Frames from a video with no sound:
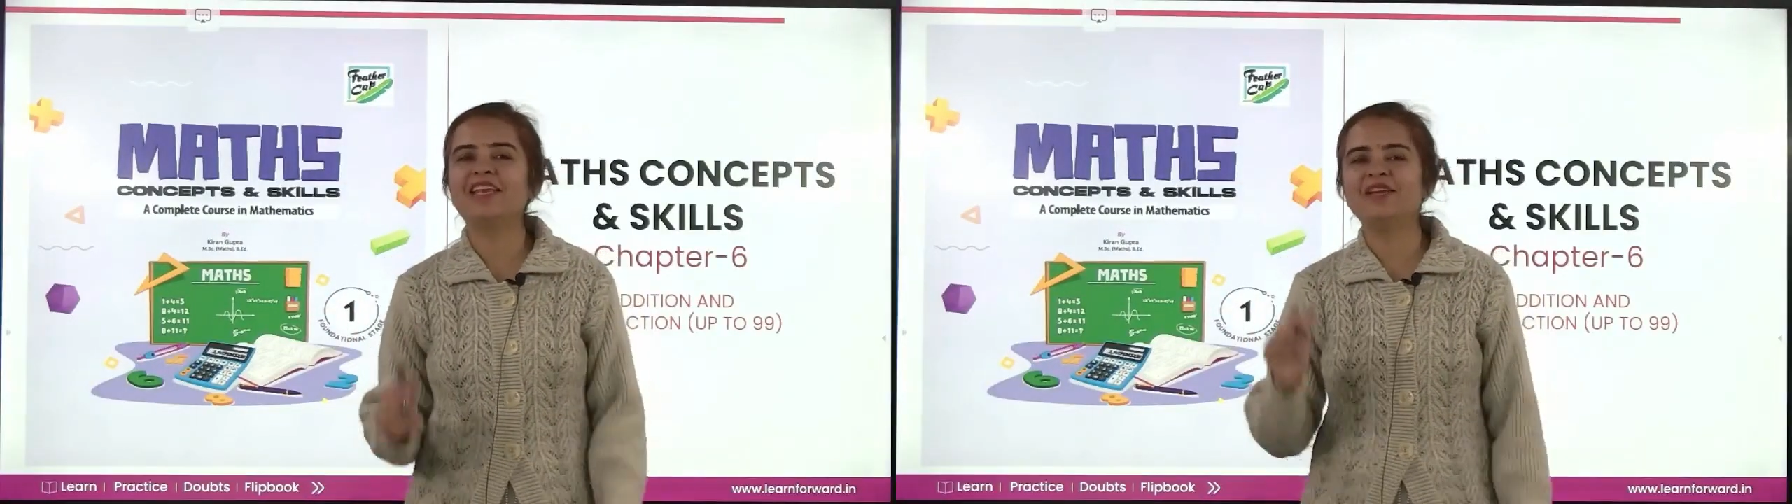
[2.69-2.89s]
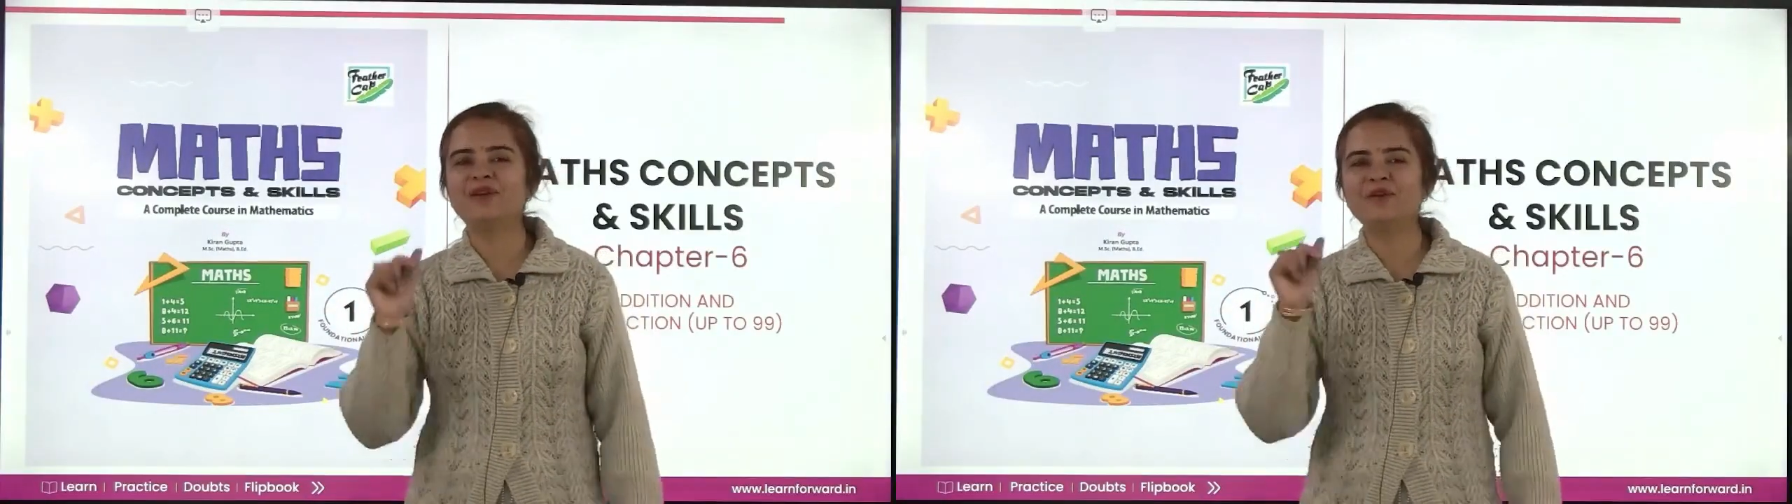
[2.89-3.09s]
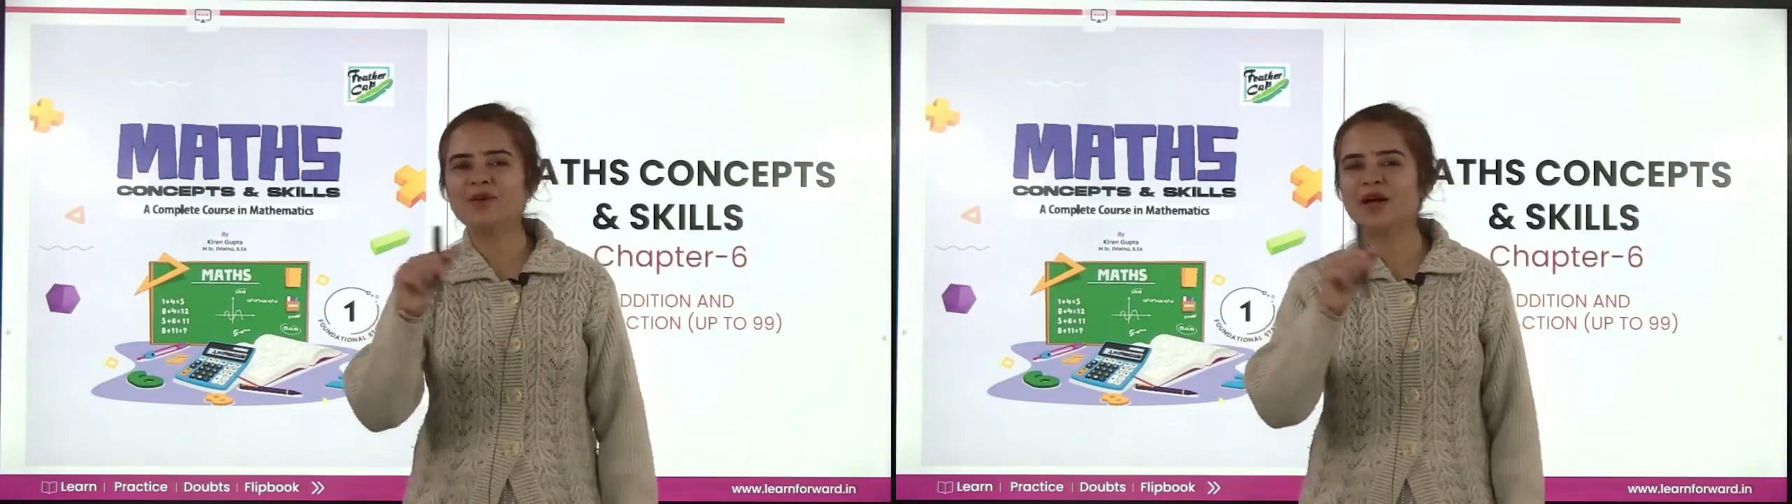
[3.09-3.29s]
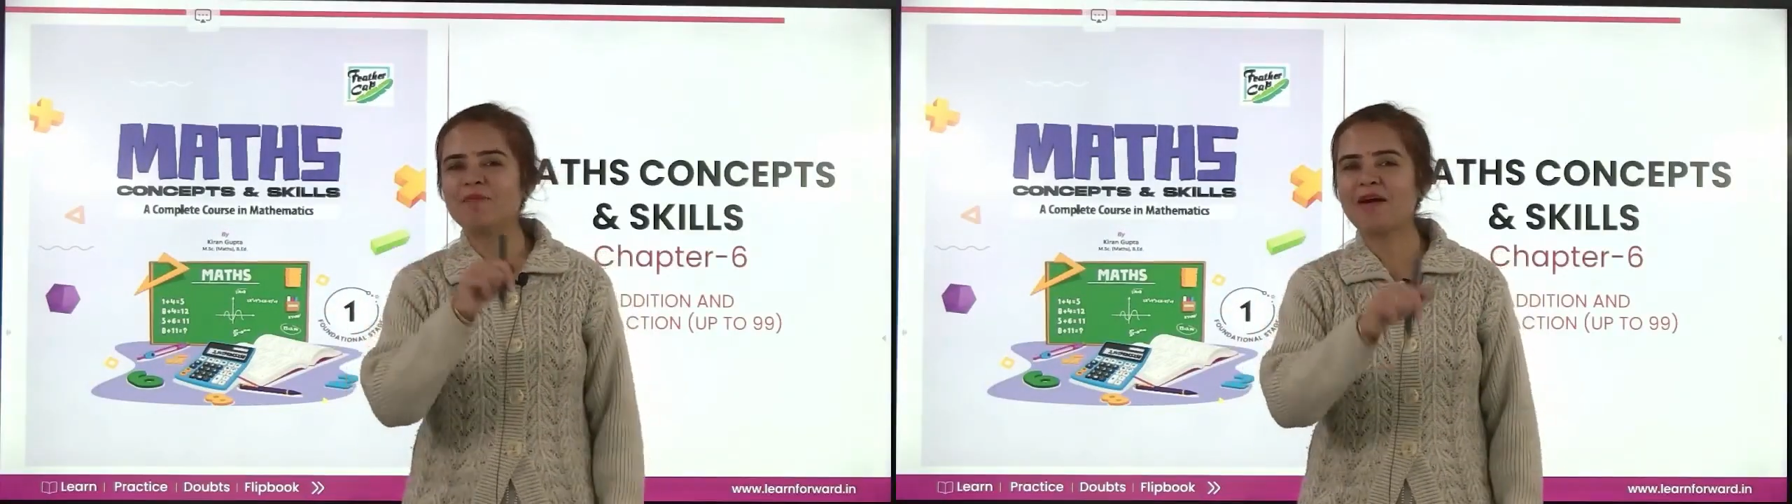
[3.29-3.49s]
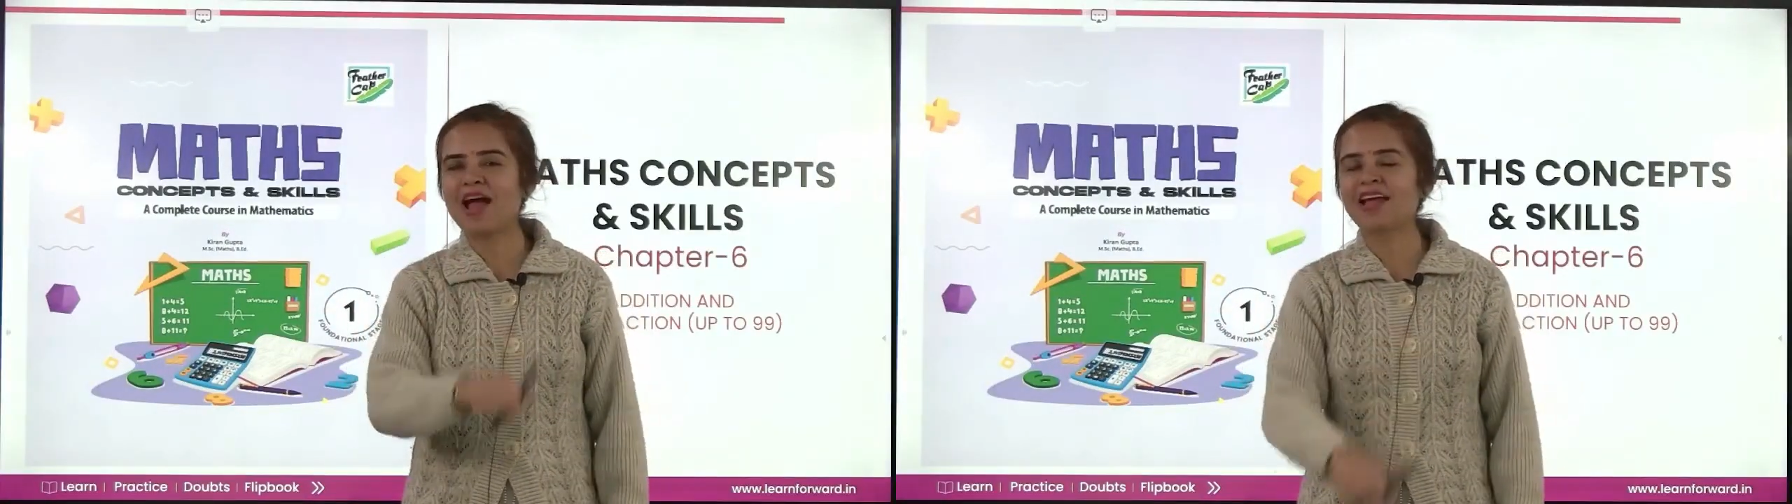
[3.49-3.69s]
you are
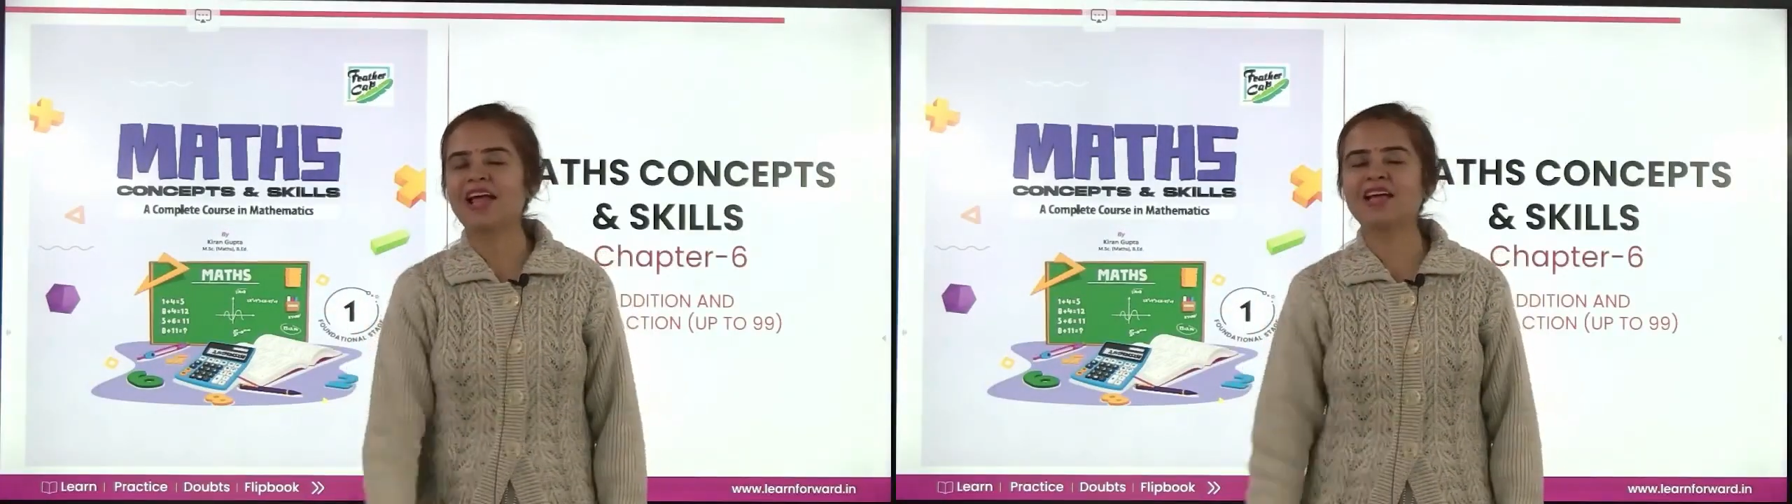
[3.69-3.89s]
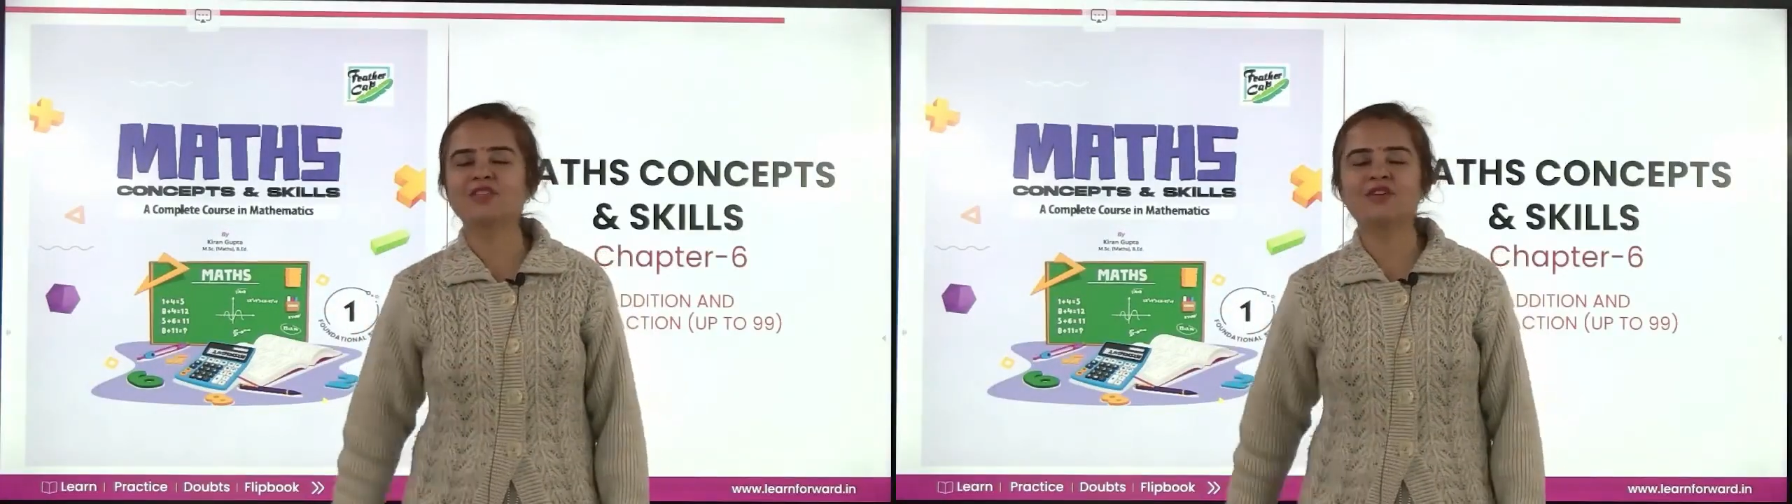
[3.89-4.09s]
back at your